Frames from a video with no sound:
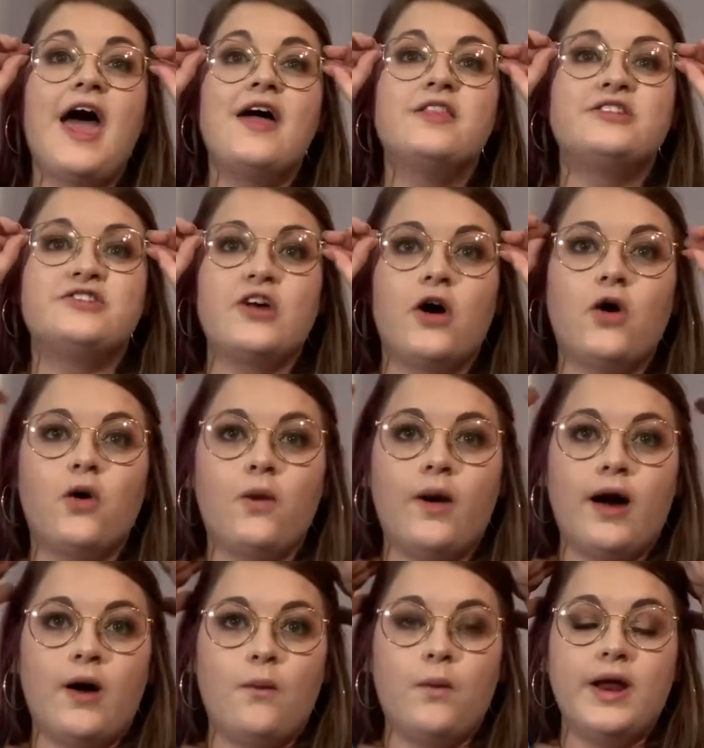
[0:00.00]
So
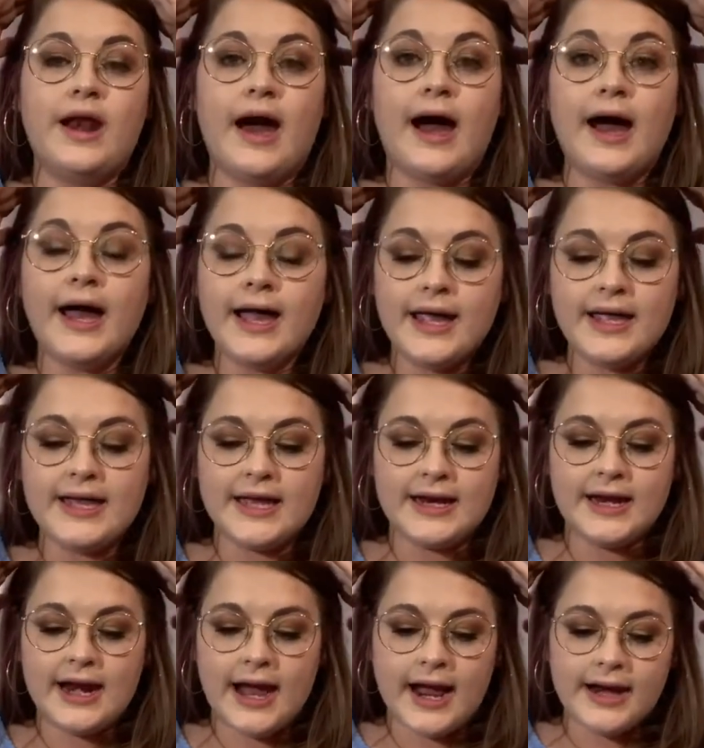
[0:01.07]
when I get
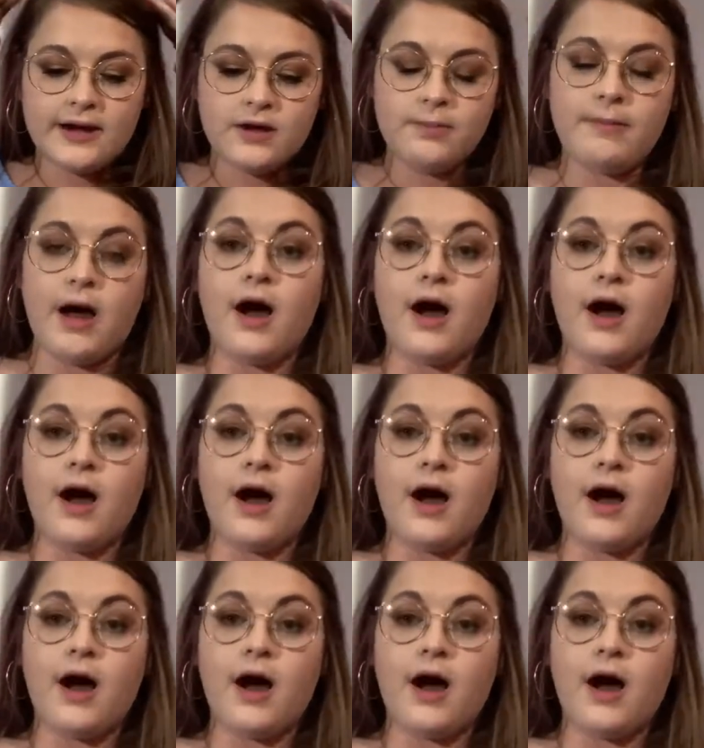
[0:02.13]
an item,